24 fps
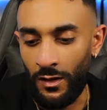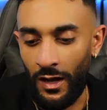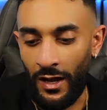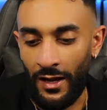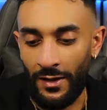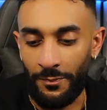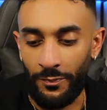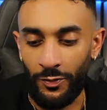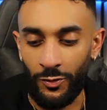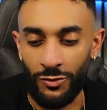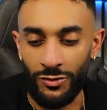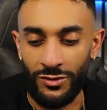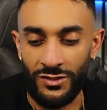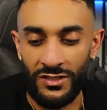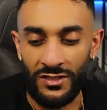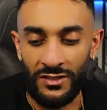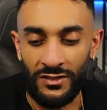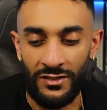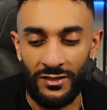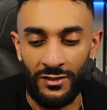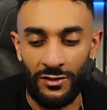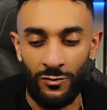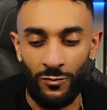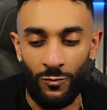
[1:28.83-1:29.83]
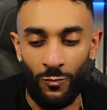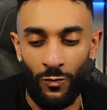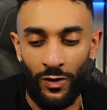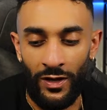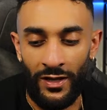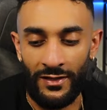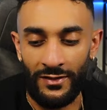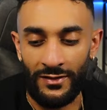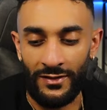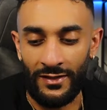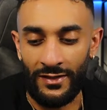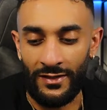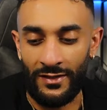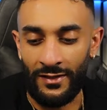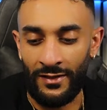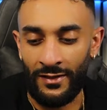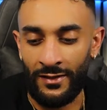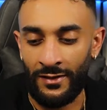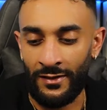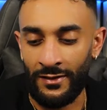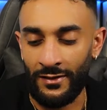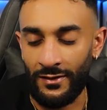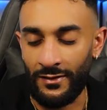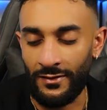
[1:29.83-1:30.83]
I personally wait to
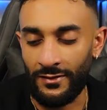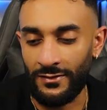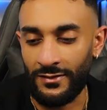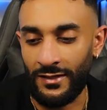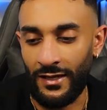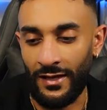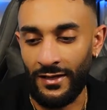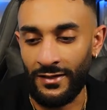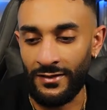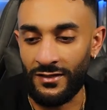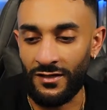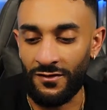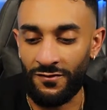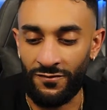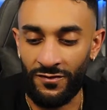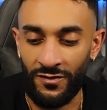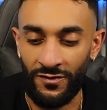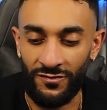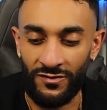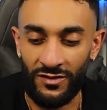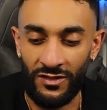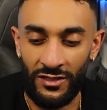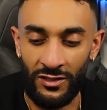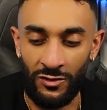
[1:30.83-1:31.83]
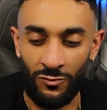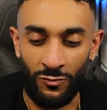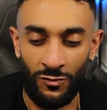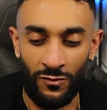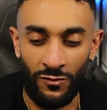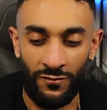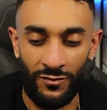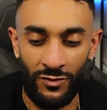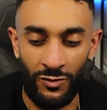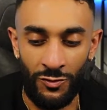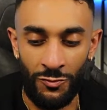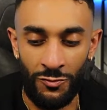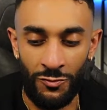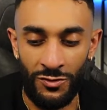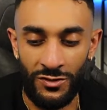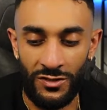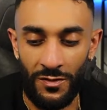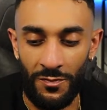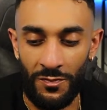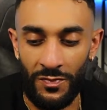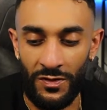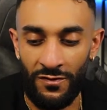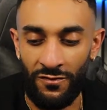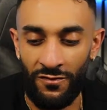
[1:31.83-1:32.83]
get 10 to 15
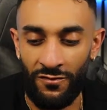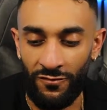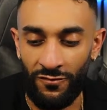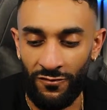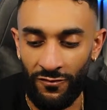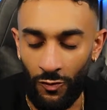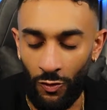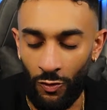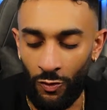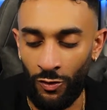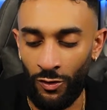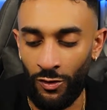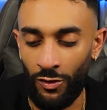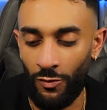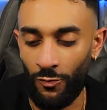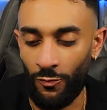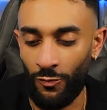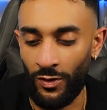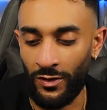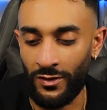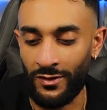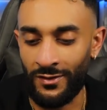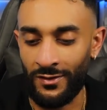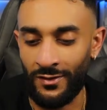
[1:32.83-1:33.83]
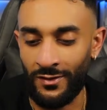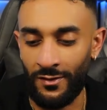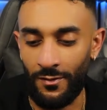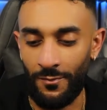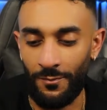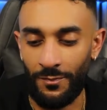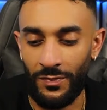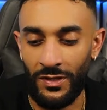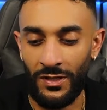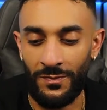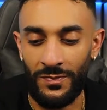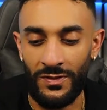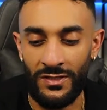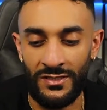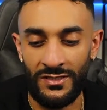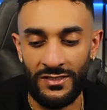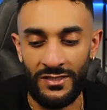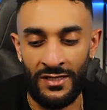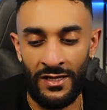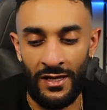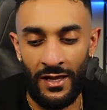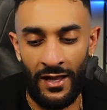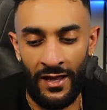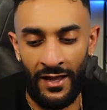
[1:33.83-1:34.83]
reviews before running
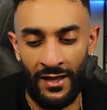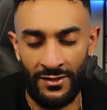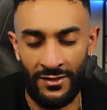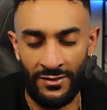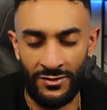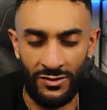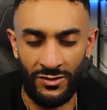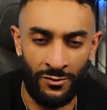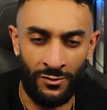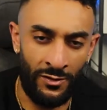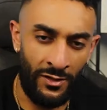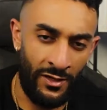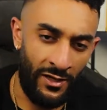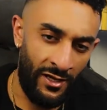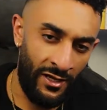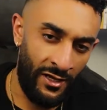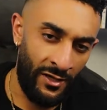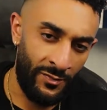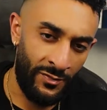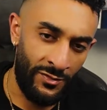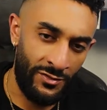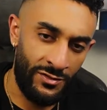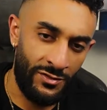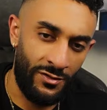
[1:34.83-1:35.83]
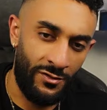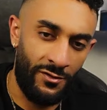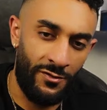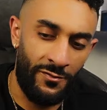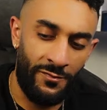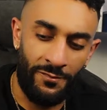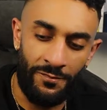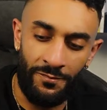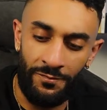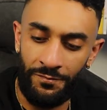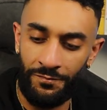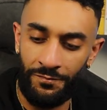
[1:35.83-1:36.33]
PPC ads on Amazon.